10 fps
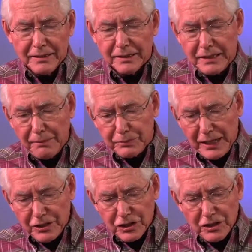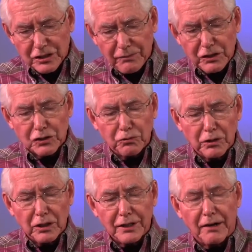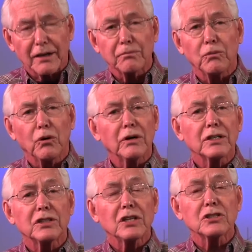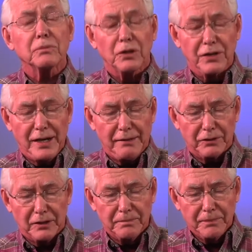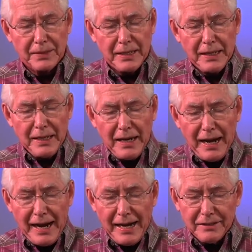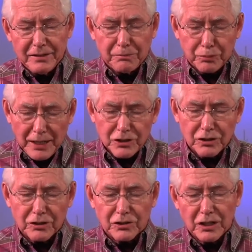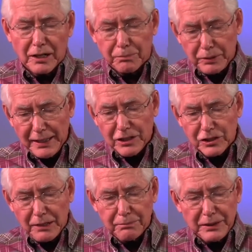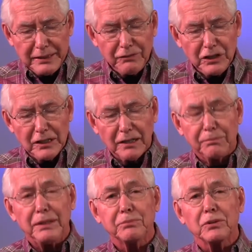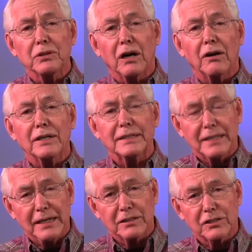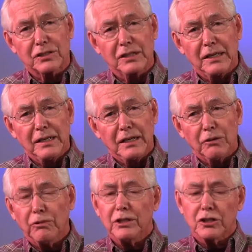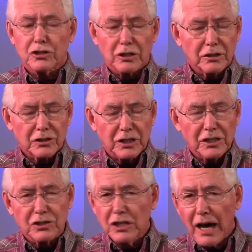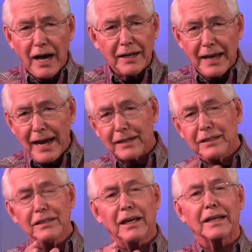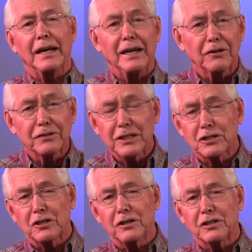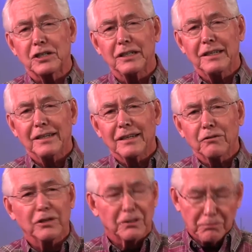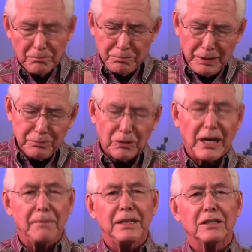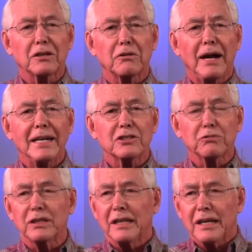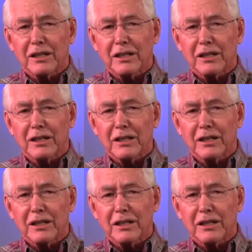The temptations of this world are more accessible than ever, and the pressures that are placed on believing young people are intense. When the church is not acting like a healthy church, with people coming to Christ, with